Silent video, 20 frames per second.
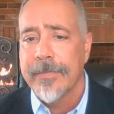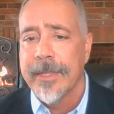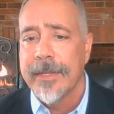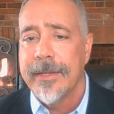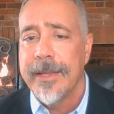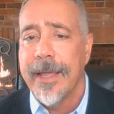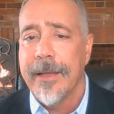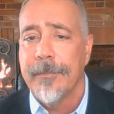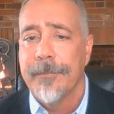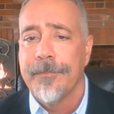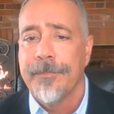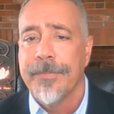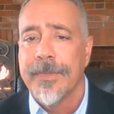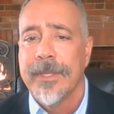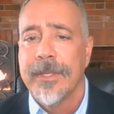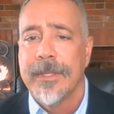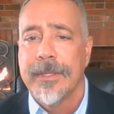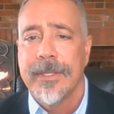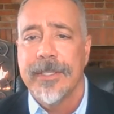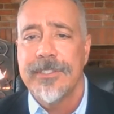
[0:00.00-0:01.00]
Now,
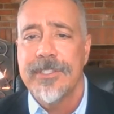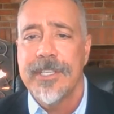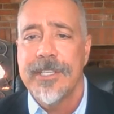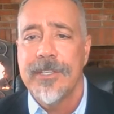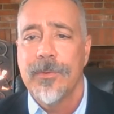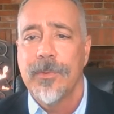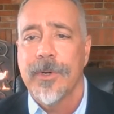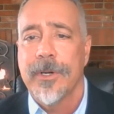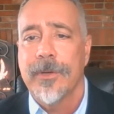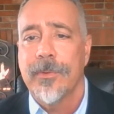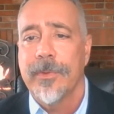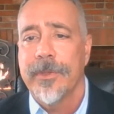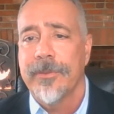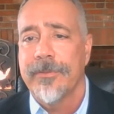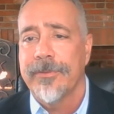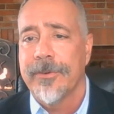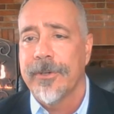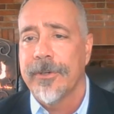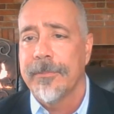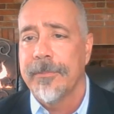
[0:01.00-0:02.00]
let's say you work with a
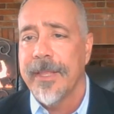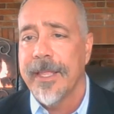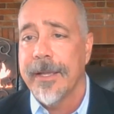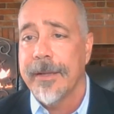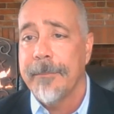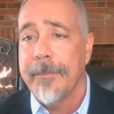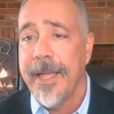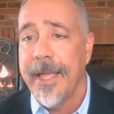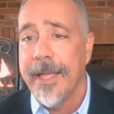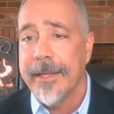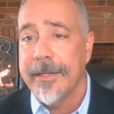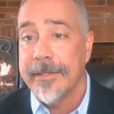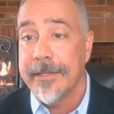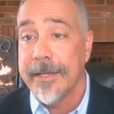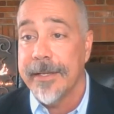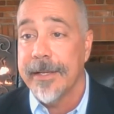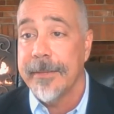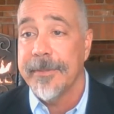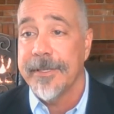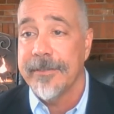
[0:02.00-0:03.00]
firm like mine,
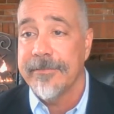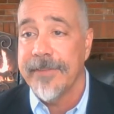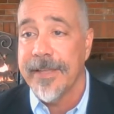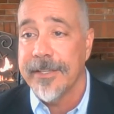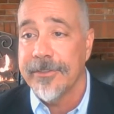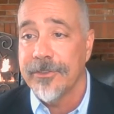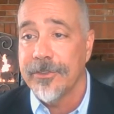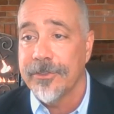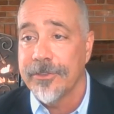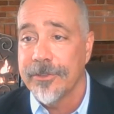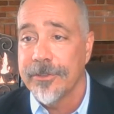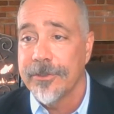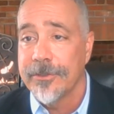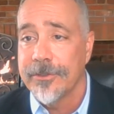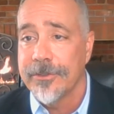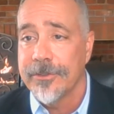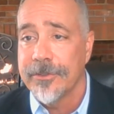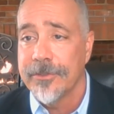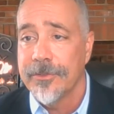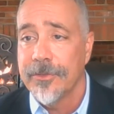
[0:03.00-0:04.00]
Dynamic Advisor
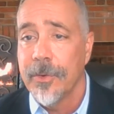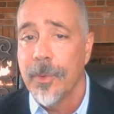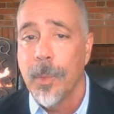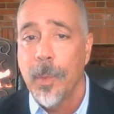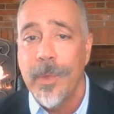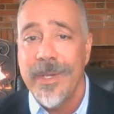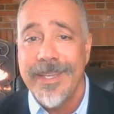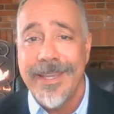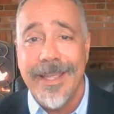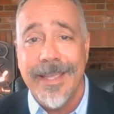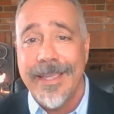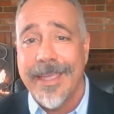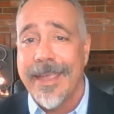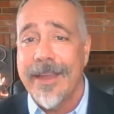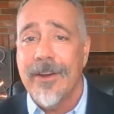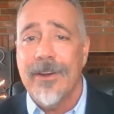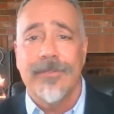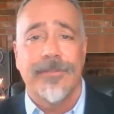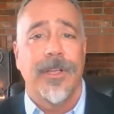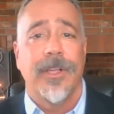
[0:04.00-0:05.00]
Solutions. We take
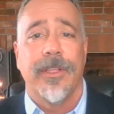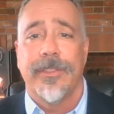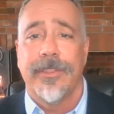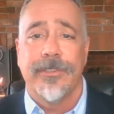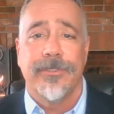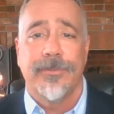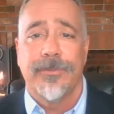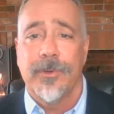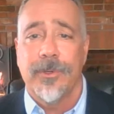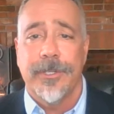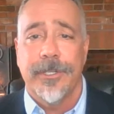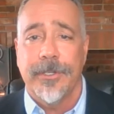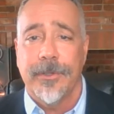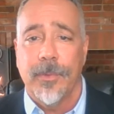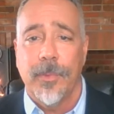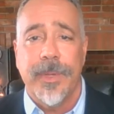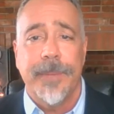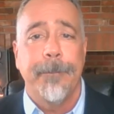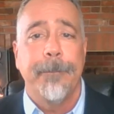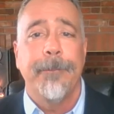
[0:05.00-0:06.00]
care of all this for you.
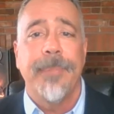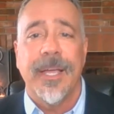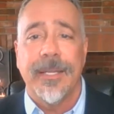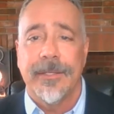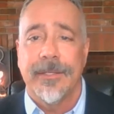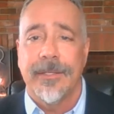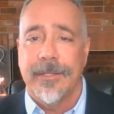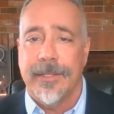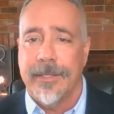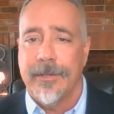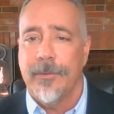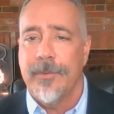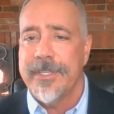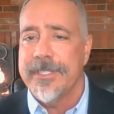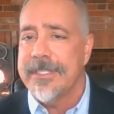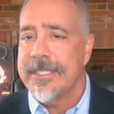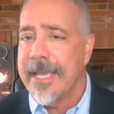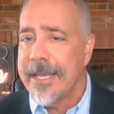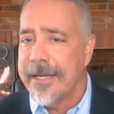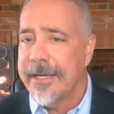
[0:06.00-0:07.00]
We bundle it, we
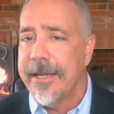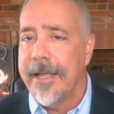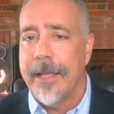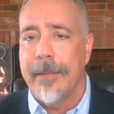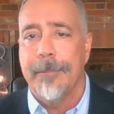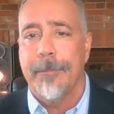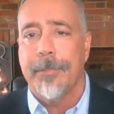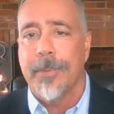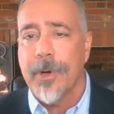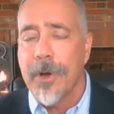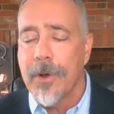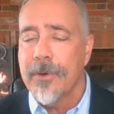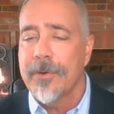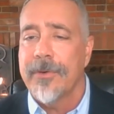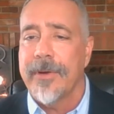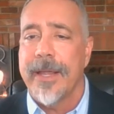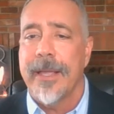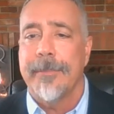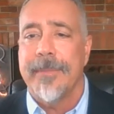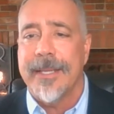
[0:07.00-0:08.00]
set it up,
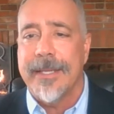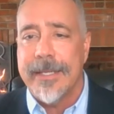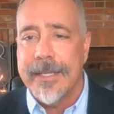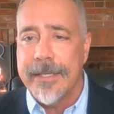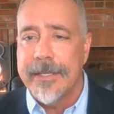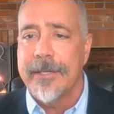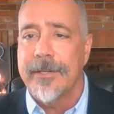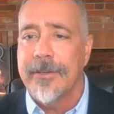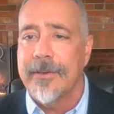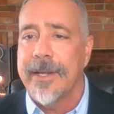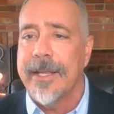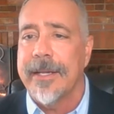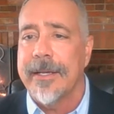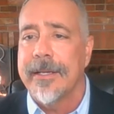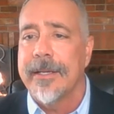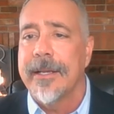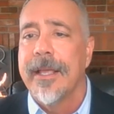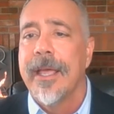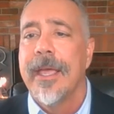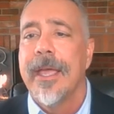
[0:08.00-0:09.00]
program it, integrate
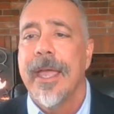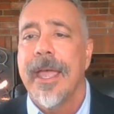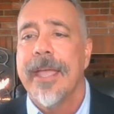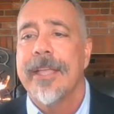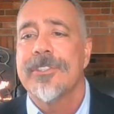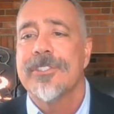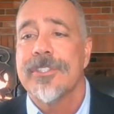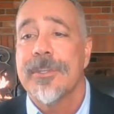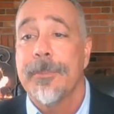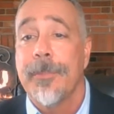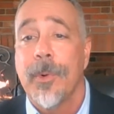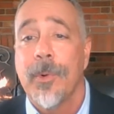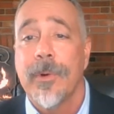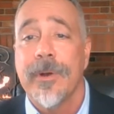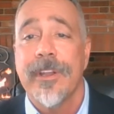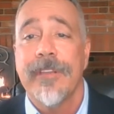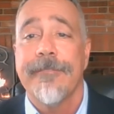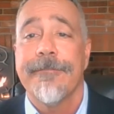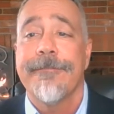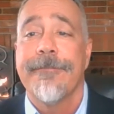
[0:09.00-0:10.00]
it, and support it